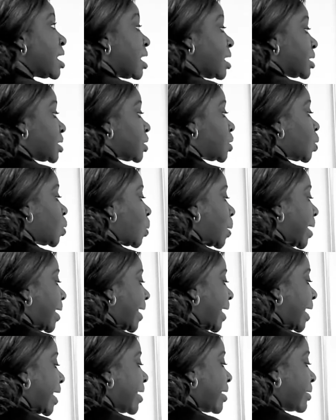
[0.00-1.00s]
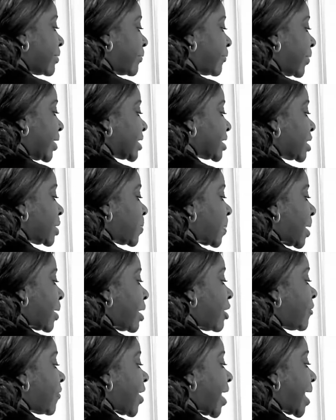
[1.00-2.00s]
So a raised to the power
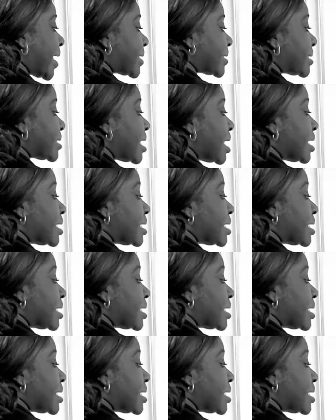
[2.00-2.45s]
of x